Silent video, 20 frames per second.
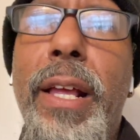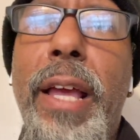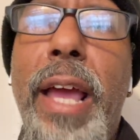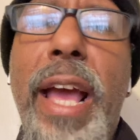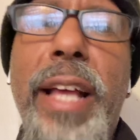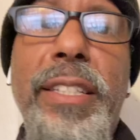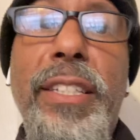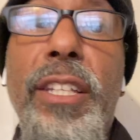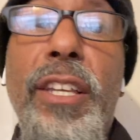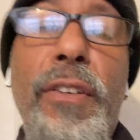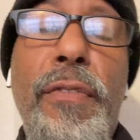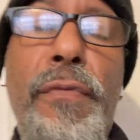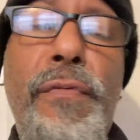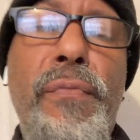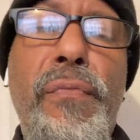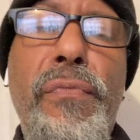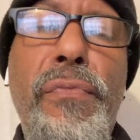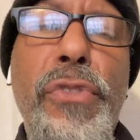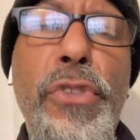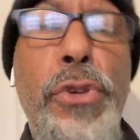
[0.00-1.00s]
as if
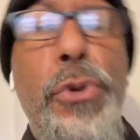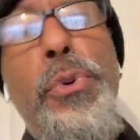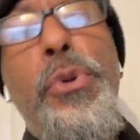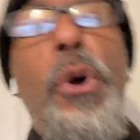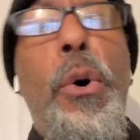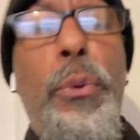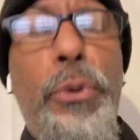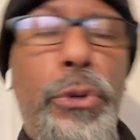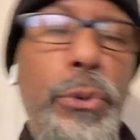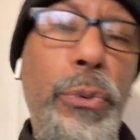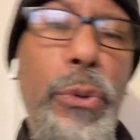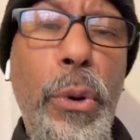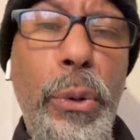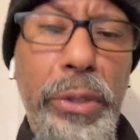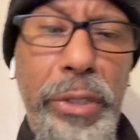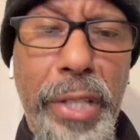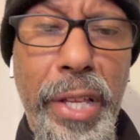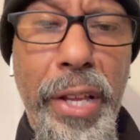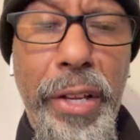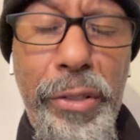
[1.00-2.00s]
you don't do
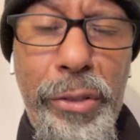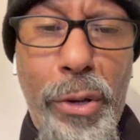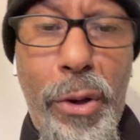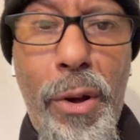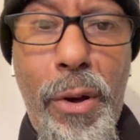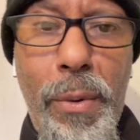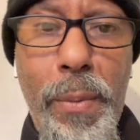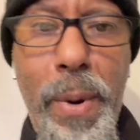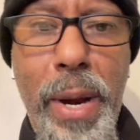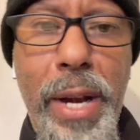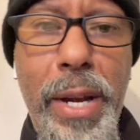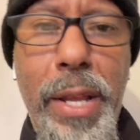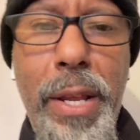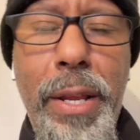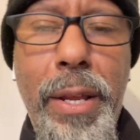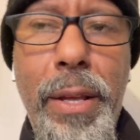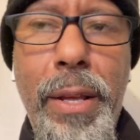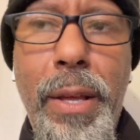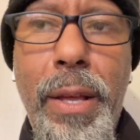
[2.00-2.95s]
those things already.